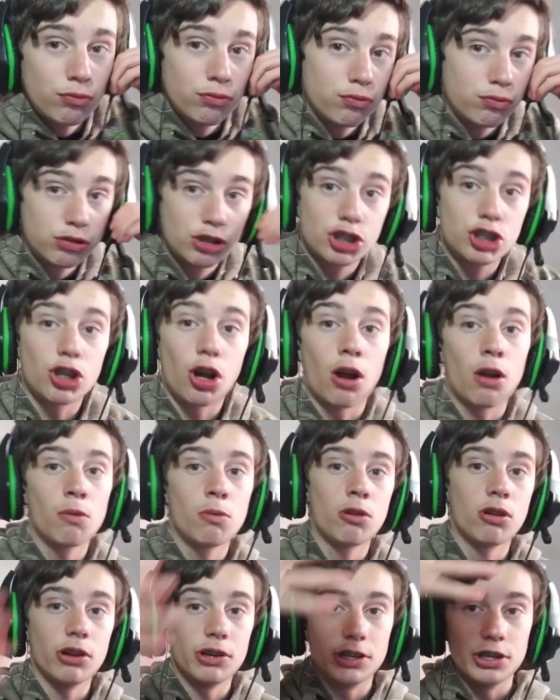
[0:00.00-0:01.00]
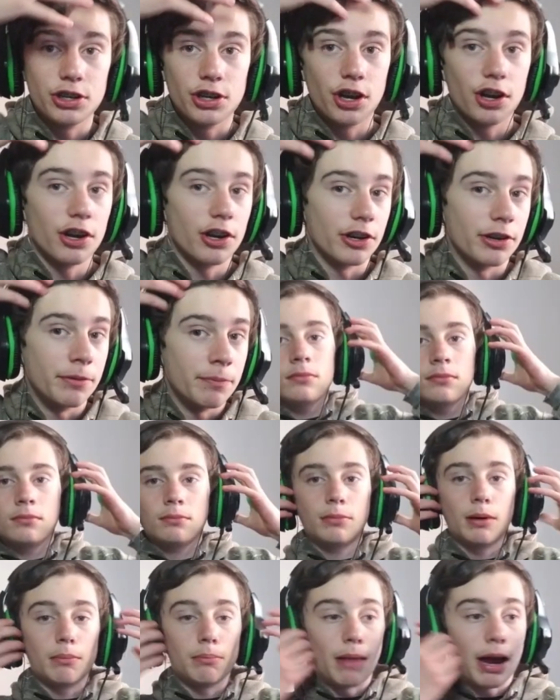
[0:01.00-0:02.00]
Star Wars nerd.
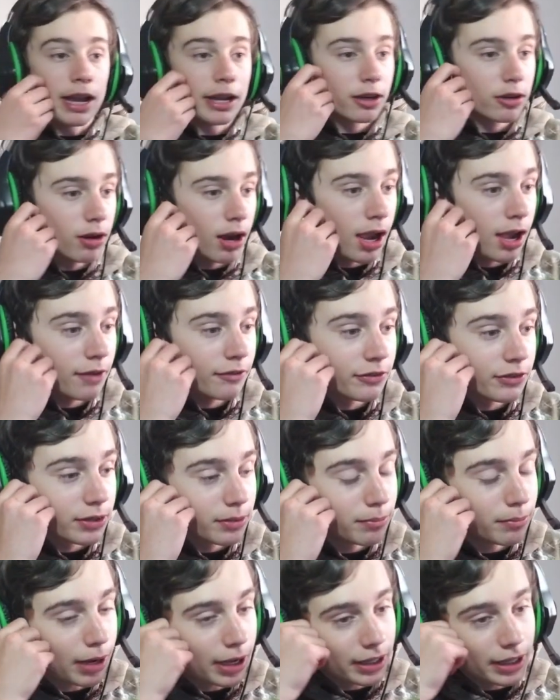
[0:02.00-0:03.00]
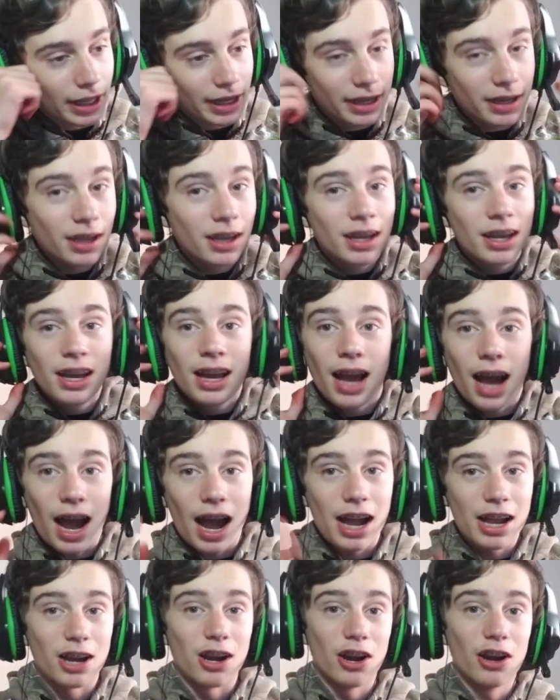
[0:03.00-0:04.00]
But Minecraft,
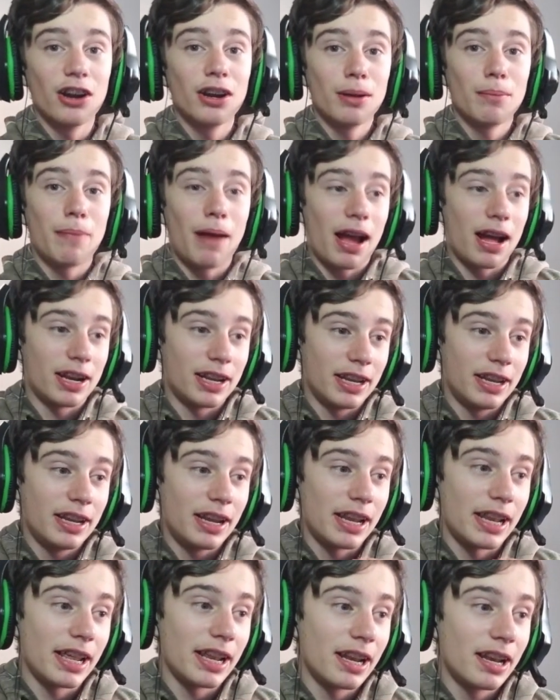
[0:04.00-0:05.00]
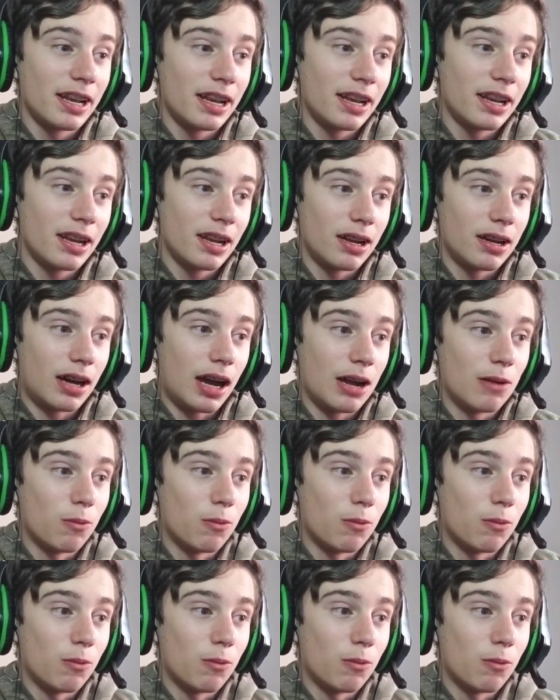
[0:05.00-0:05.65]
I heard about it, and then I